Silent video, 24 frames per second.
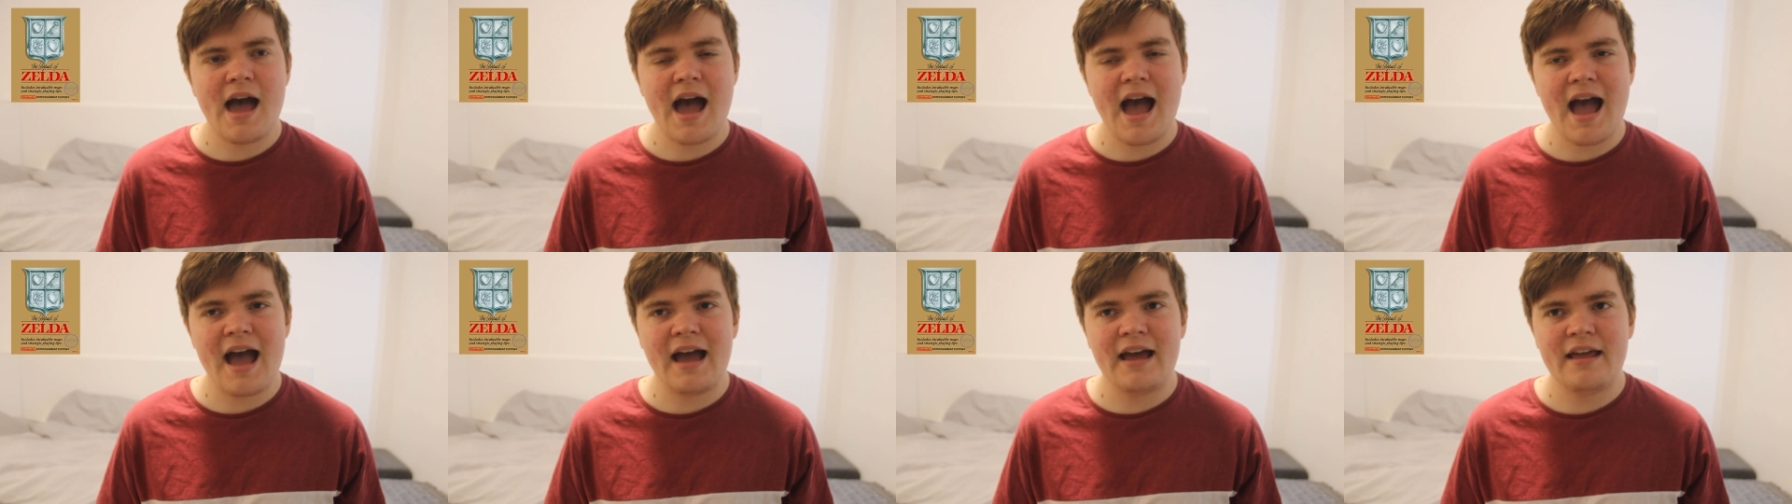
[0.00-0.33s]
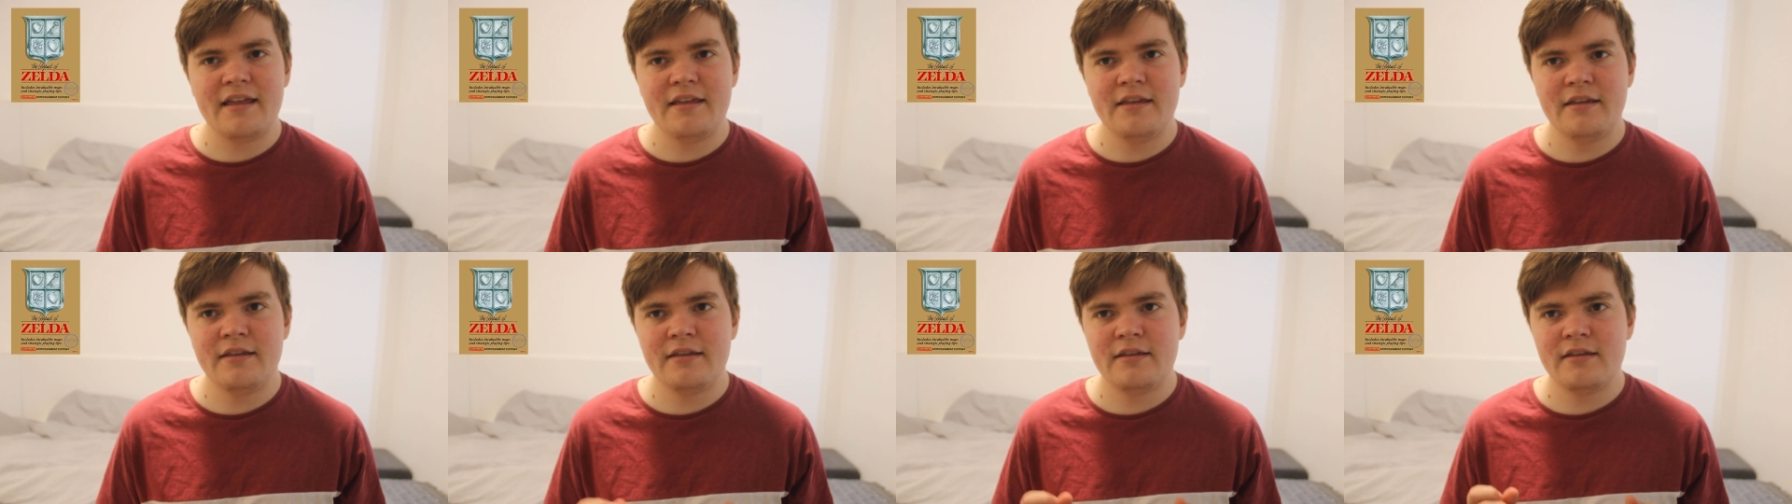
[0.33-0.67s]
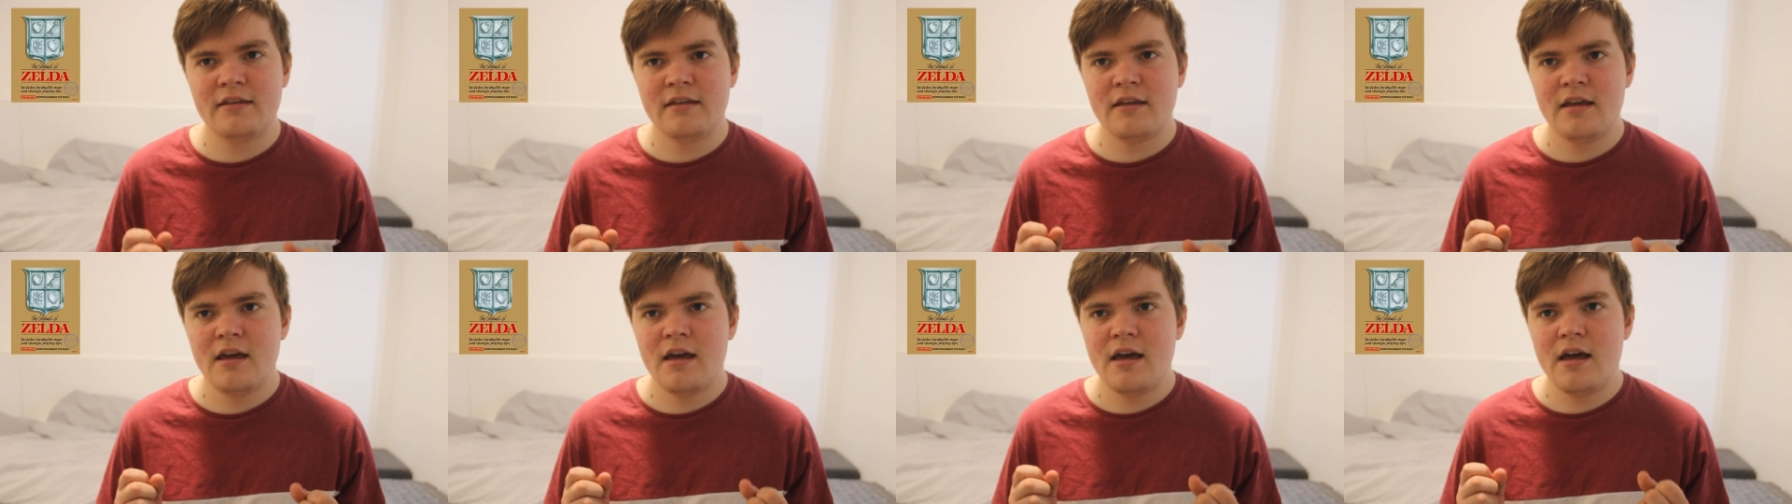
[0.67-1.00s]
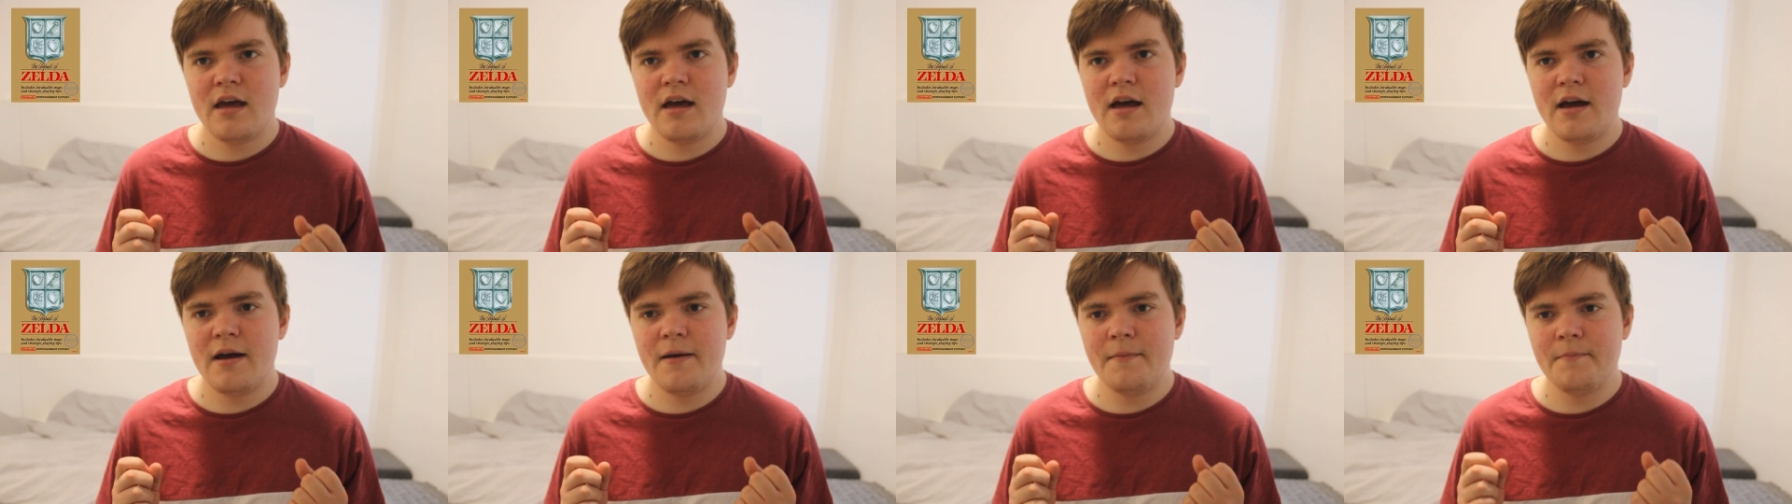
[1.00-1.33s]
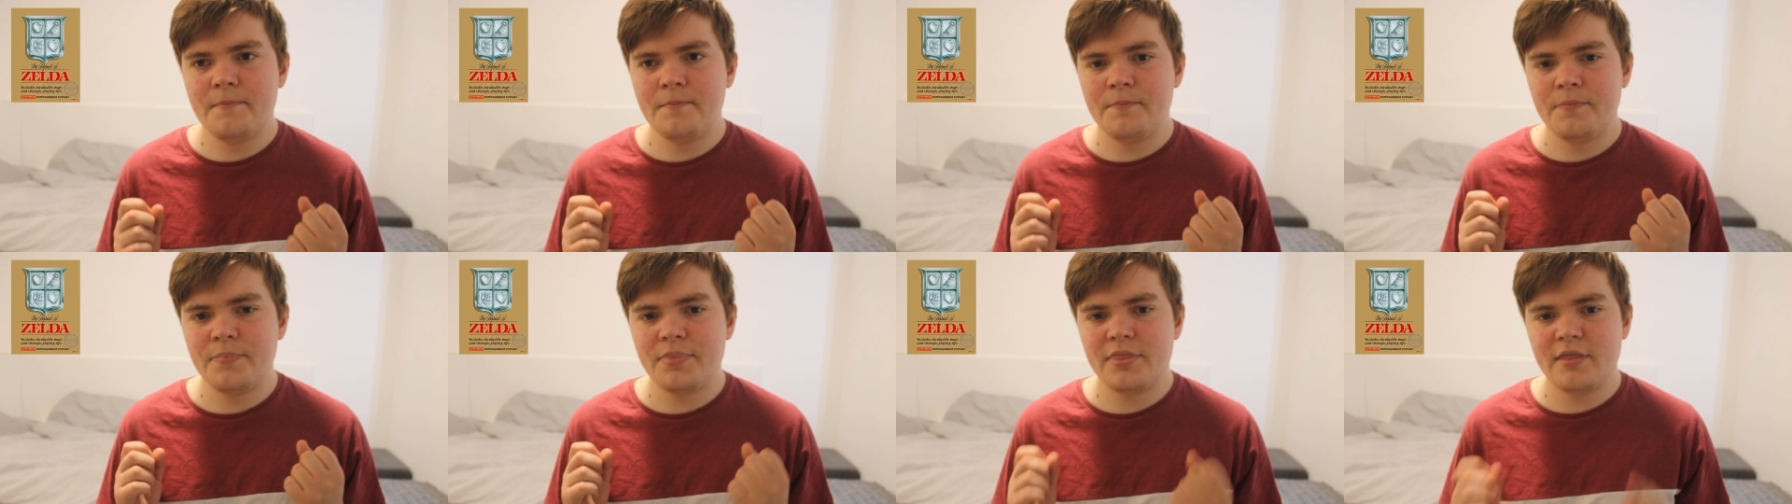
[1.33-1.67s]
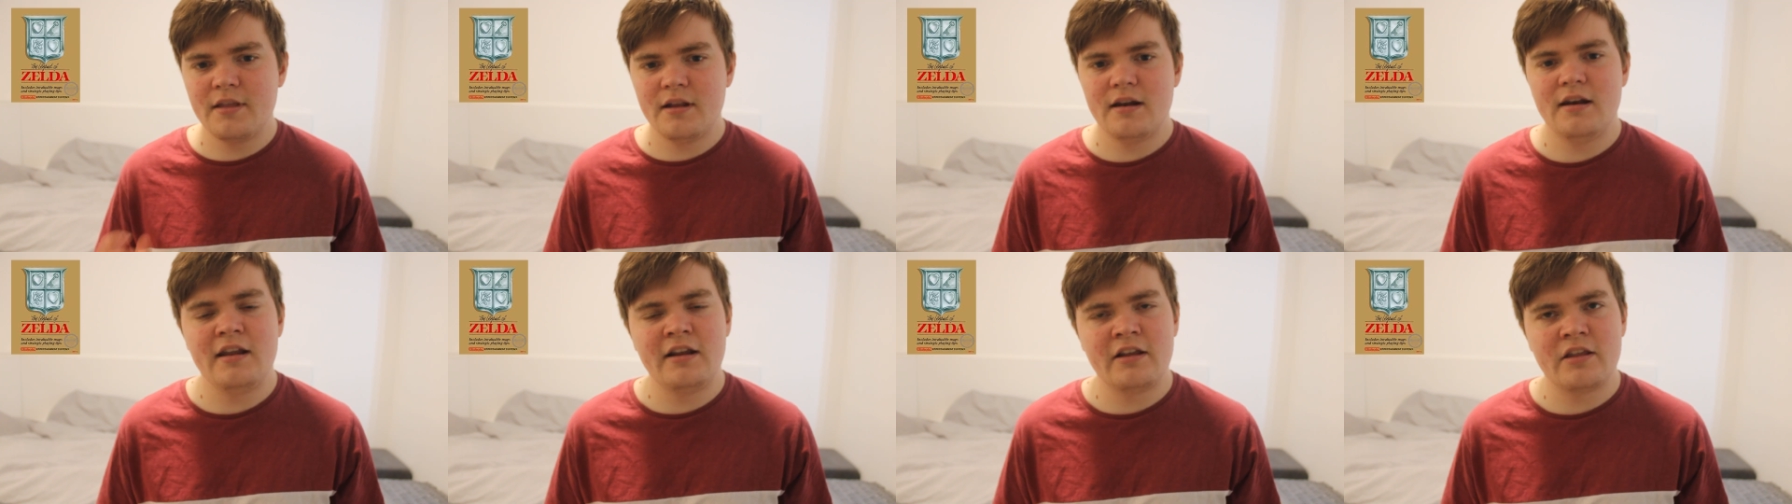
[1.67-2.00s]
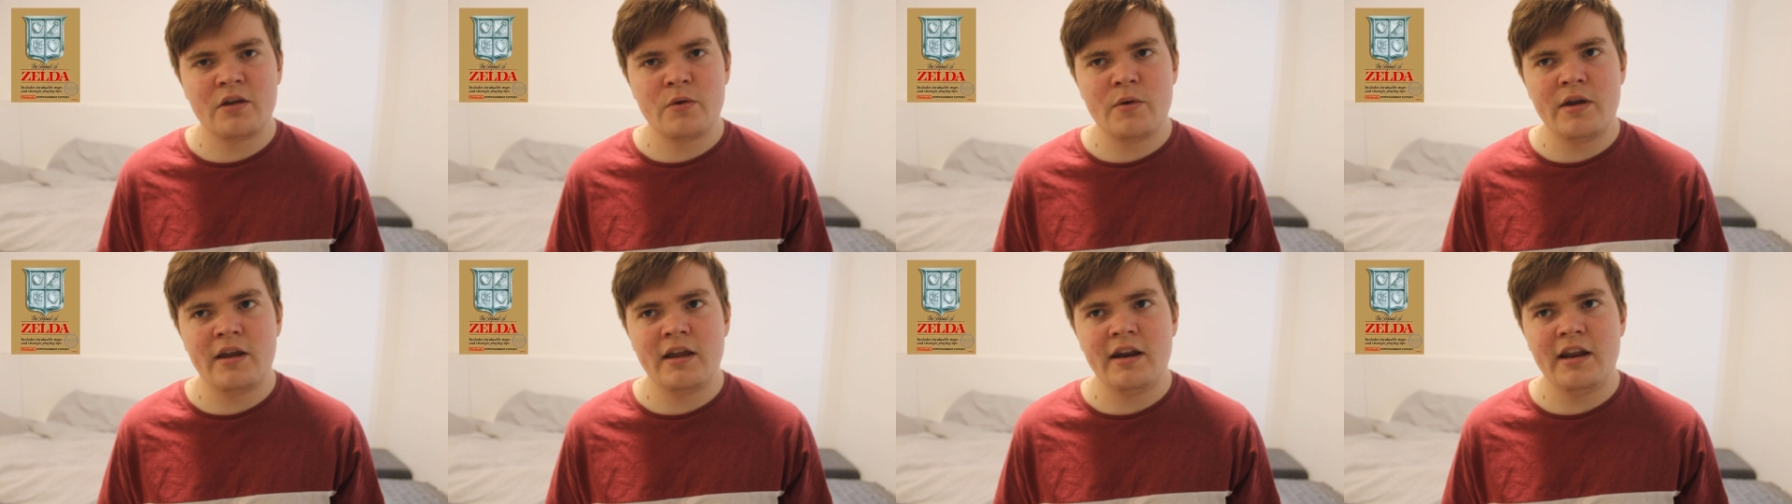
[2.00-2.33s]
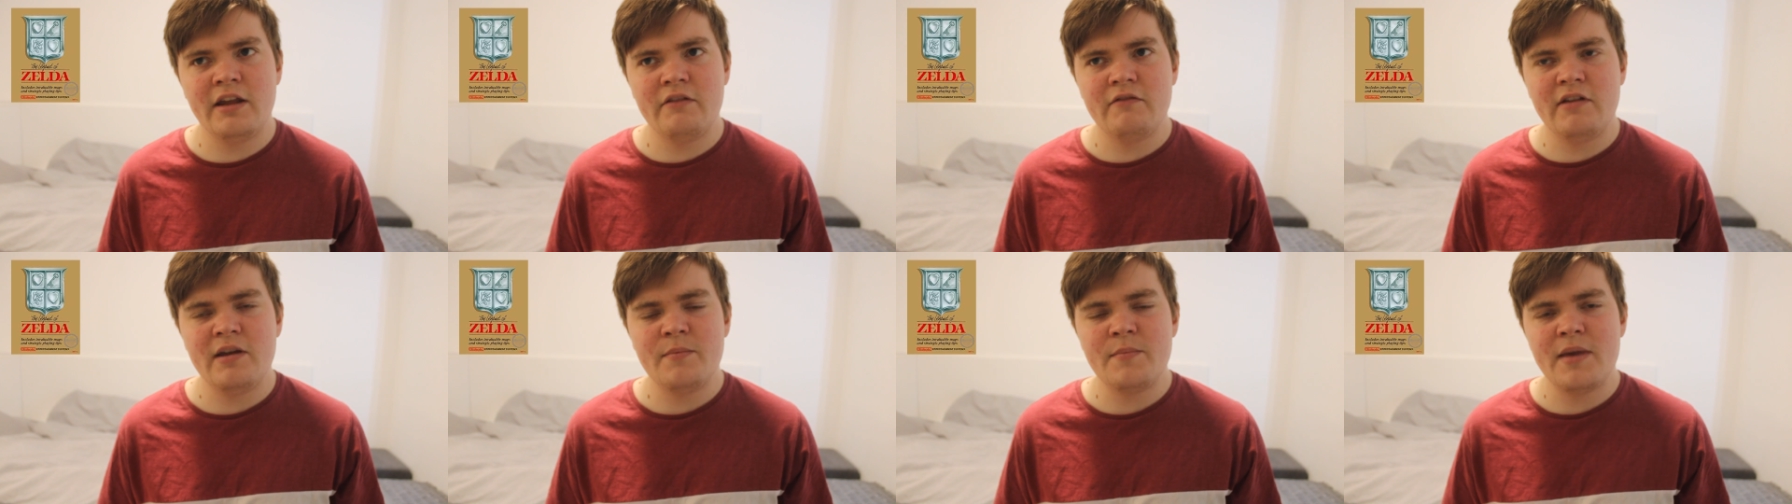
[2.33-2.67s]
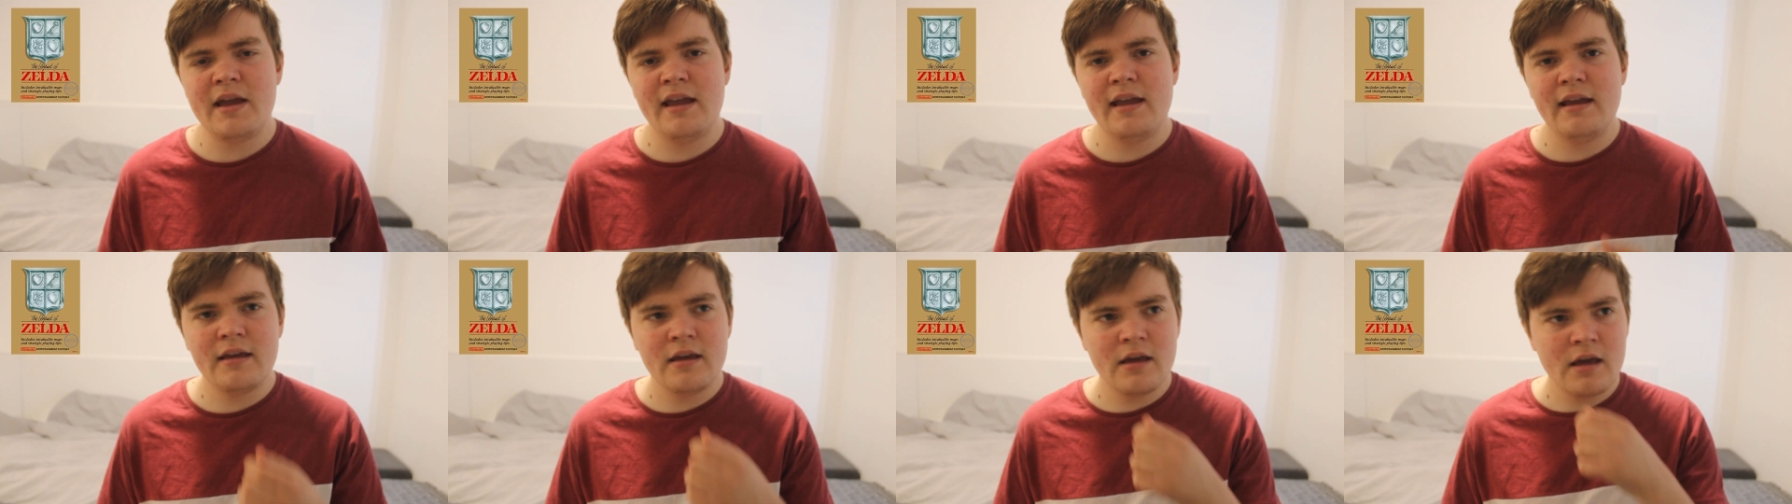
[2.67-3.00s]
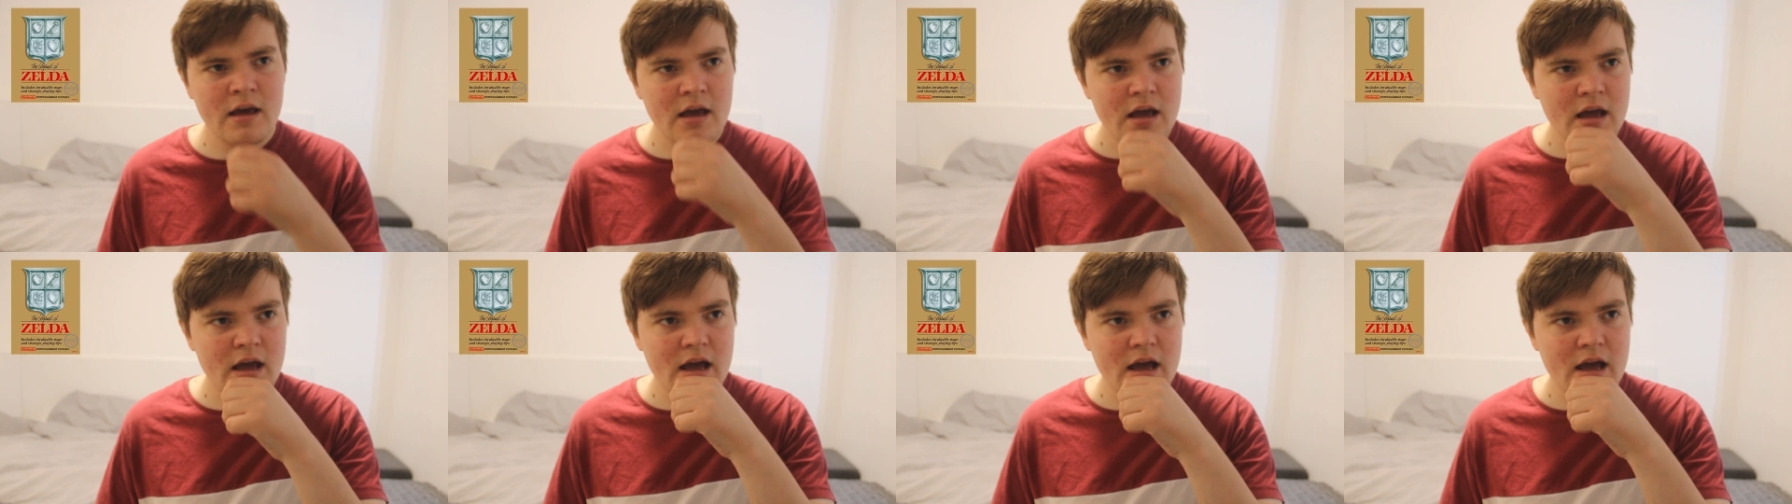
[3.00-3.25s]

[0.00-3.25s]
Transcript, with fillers: as um, Link's Awakening remake,